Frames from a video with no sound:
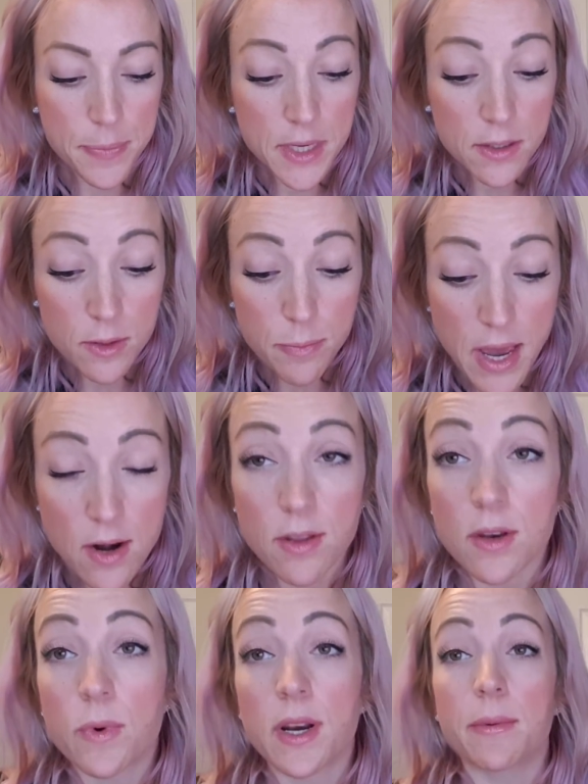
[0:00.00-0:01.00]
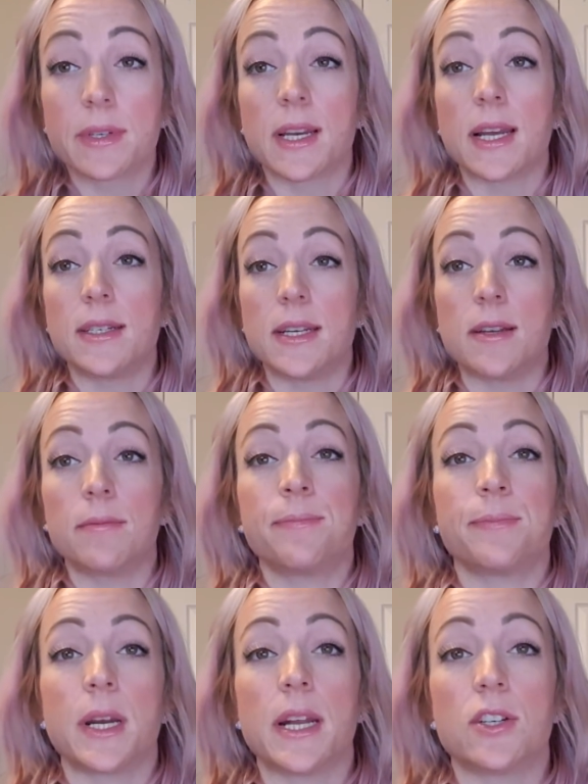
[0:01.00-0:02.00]
This is better than when I was 19.
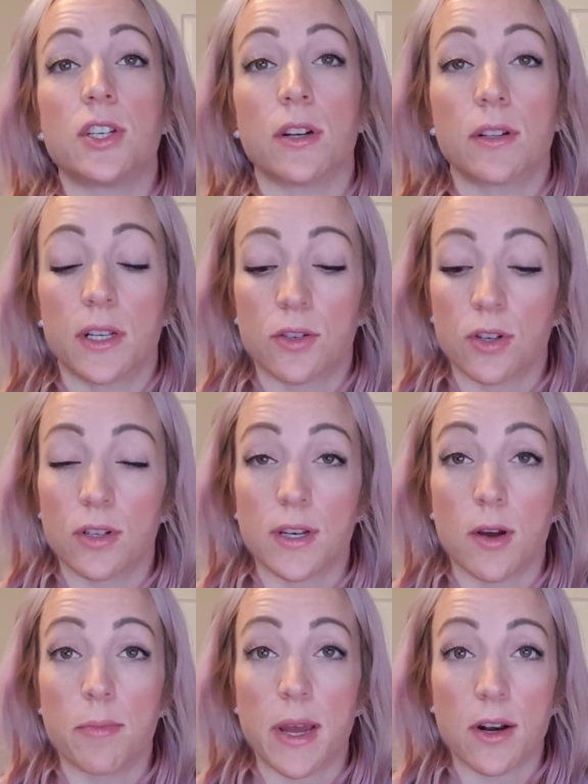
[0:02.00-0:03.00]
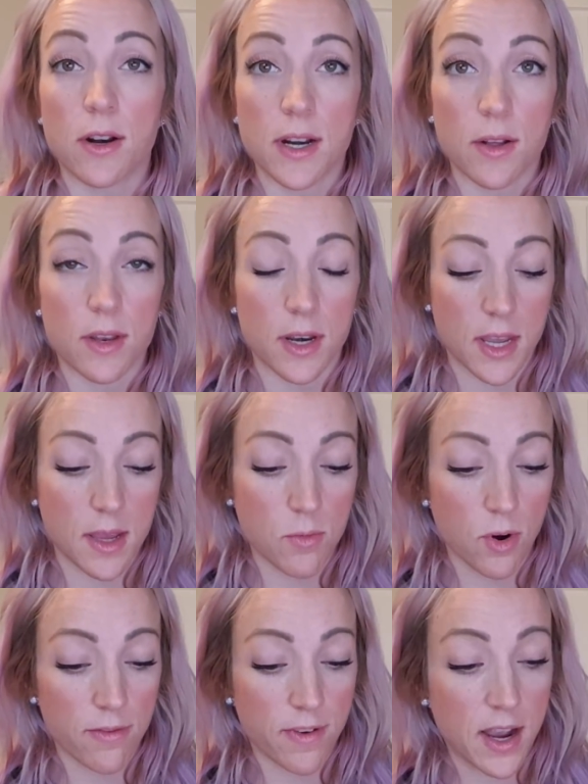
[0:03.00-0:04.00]
My HDL cholesterol is now better now that I eat
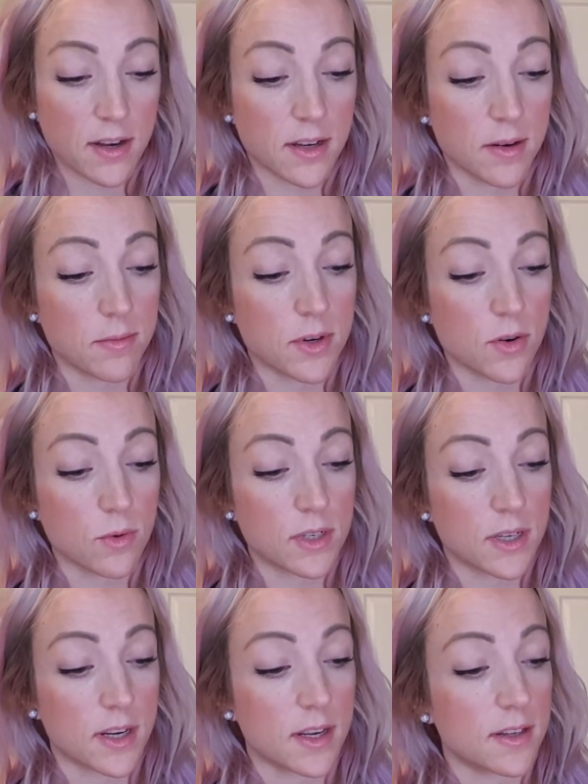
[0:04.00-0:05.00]
more fat and don't